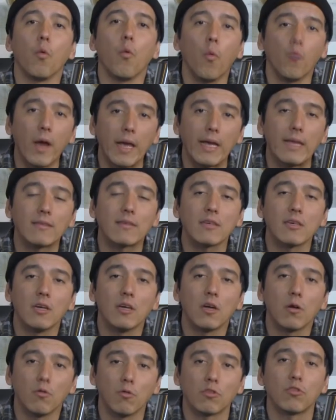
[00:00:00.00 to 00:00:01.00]
weight,
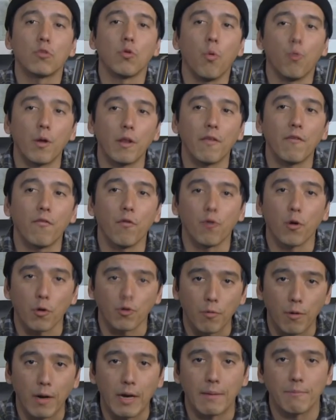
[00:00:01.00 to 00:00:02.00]
was 24
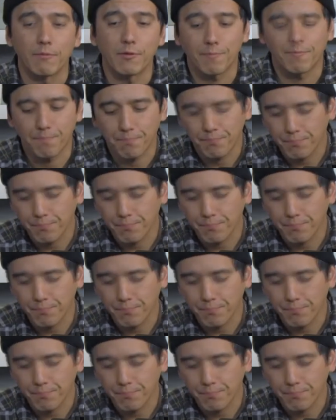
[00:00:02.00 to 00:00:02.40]
grams.